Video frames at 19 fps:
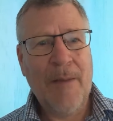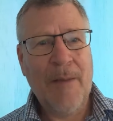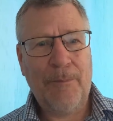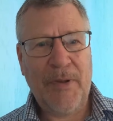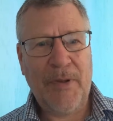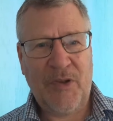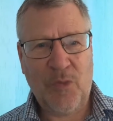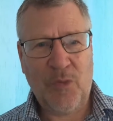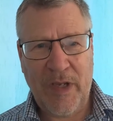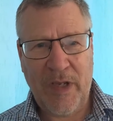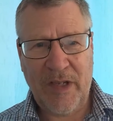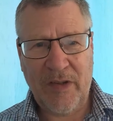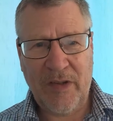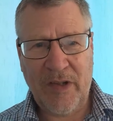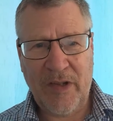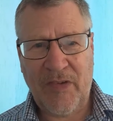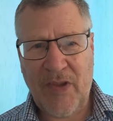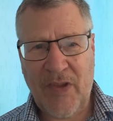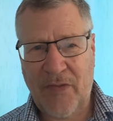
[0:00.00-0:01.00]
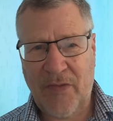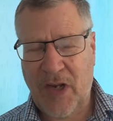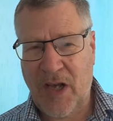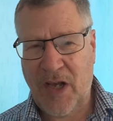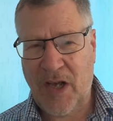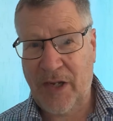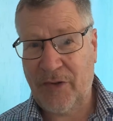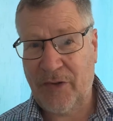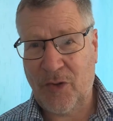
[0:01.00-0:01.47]
between Southern
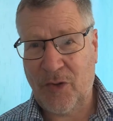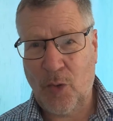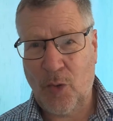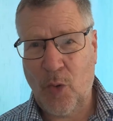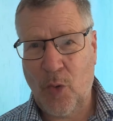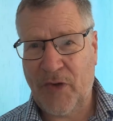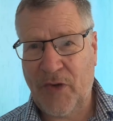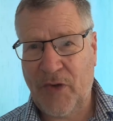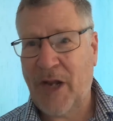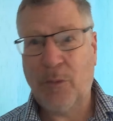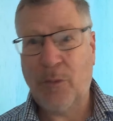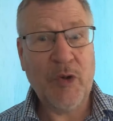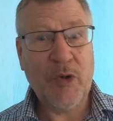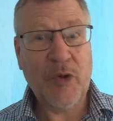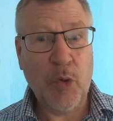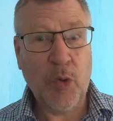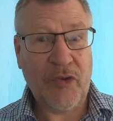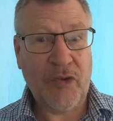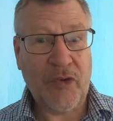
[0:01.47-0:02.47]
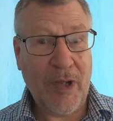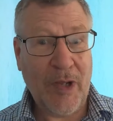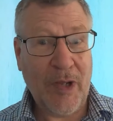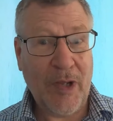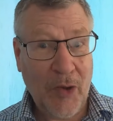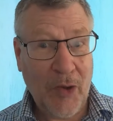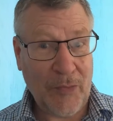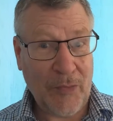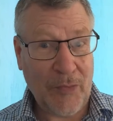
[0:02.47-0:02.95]
Ireland and Northern Ireland, which would do a
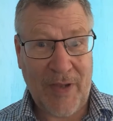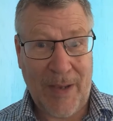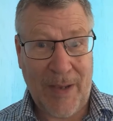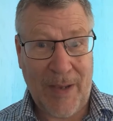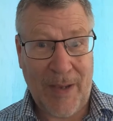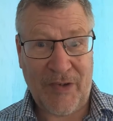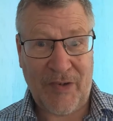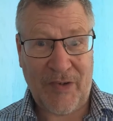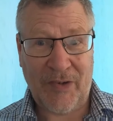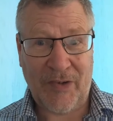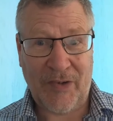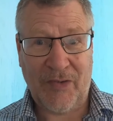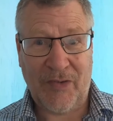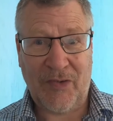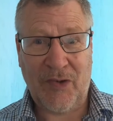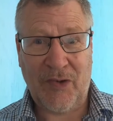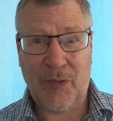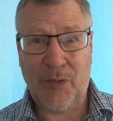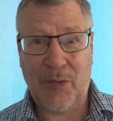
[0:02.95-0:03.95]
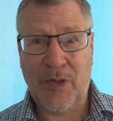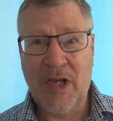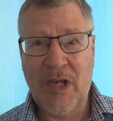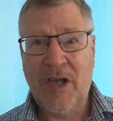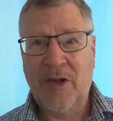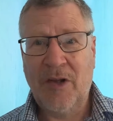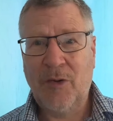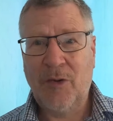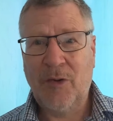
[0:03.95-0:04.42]
lot of damage to
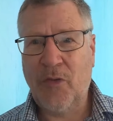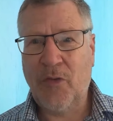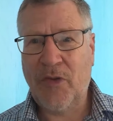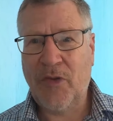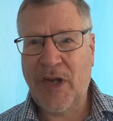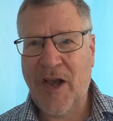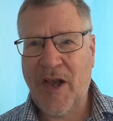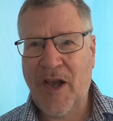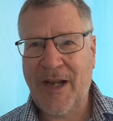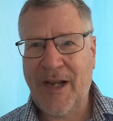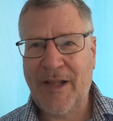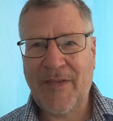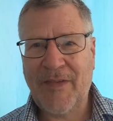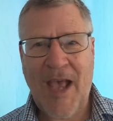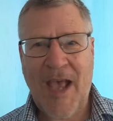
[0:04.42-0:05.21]
Northern Ireland.